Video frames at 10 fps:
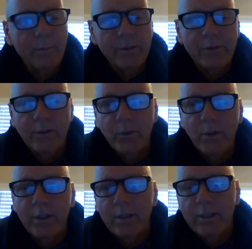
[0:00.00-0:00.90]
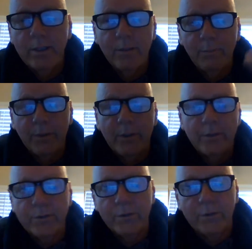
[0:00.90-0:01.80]
a bunch of do-nothing
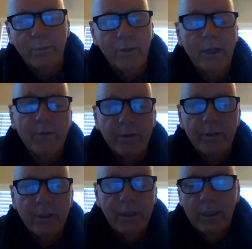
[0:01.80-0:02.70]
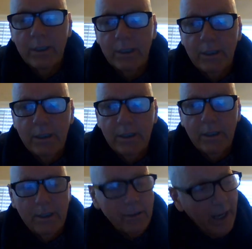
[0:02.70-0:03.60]
burgers, whatever. It's